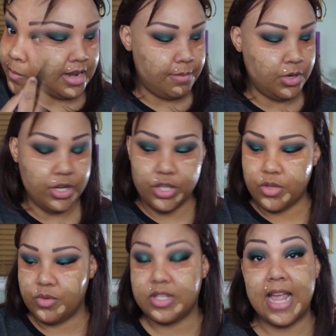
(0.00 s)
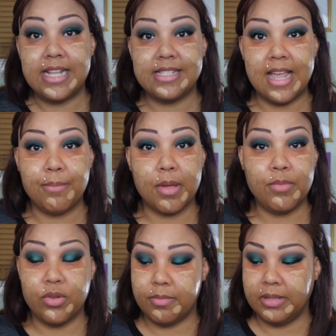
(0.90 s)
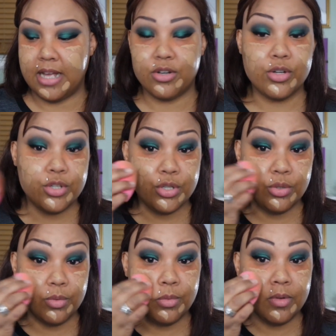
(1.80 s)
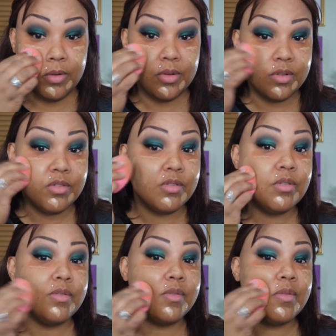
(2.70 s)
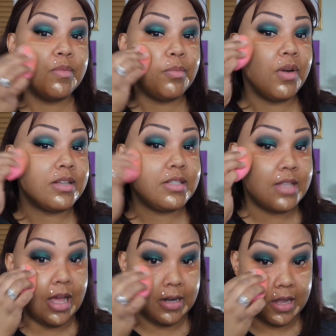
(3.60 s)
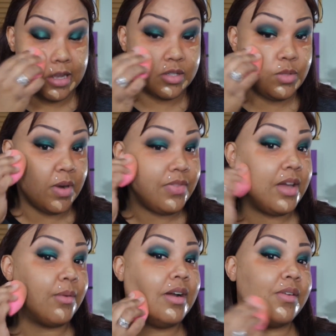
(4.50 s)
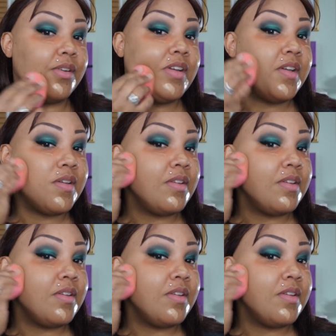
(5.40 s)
And I'm going to use a damp beauty blender to press that and spread that around.